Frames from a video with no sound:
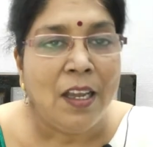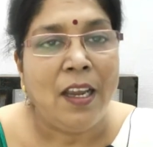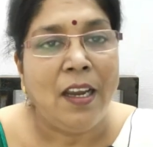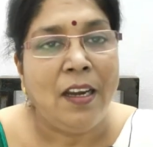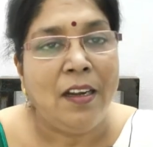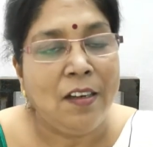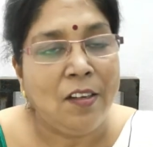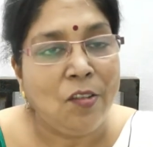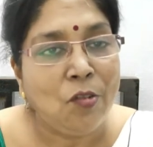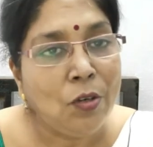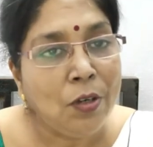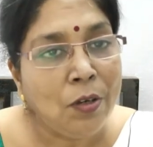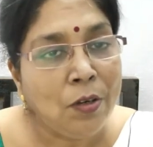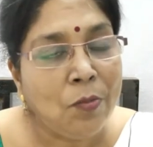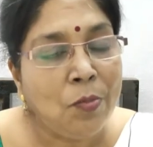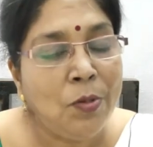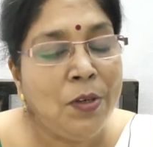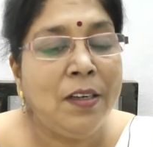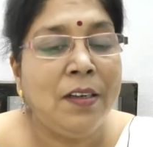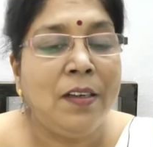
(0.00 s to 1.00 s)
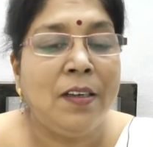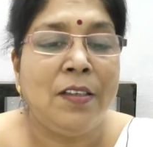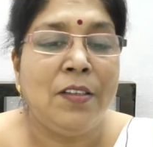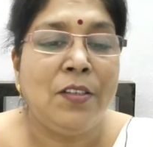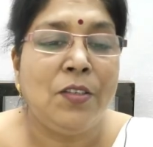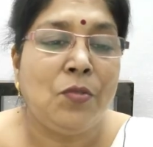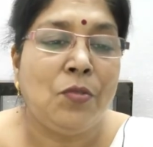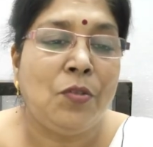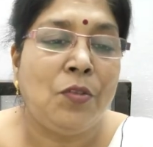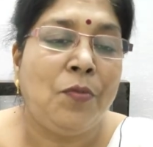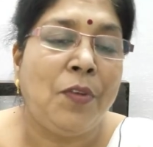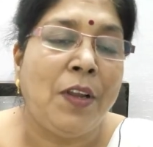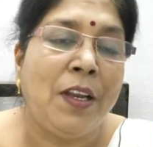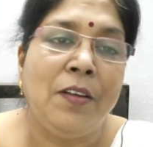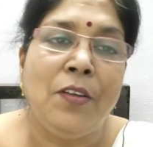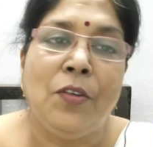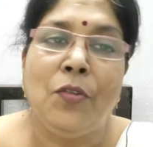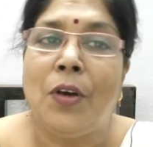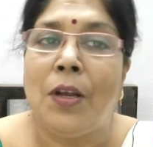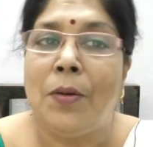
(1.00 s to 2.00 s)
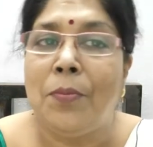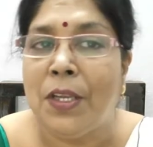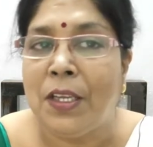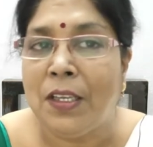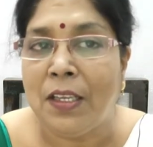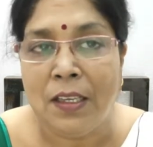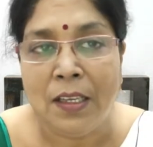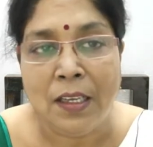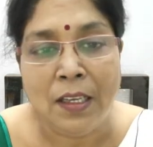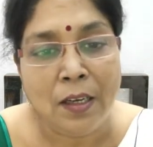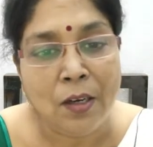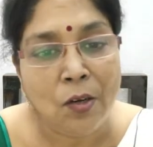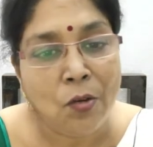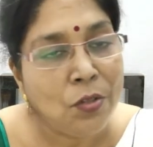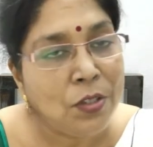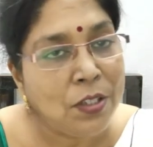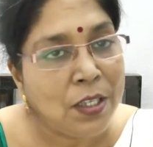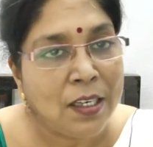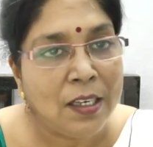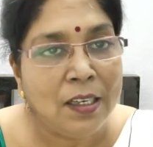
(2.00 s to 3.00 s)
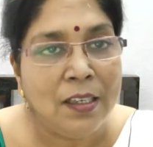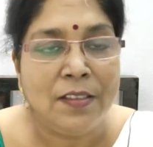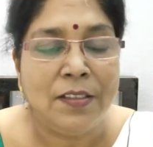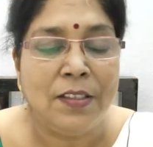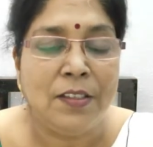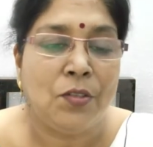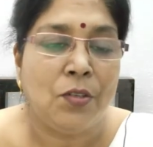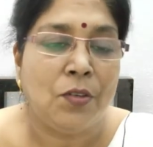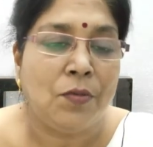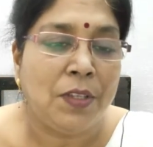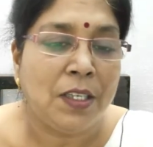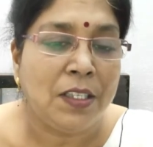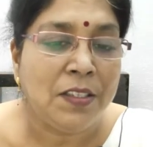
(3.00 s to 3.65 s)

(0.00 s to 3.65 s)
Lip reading: and it could be understood when you are making a close analysis of the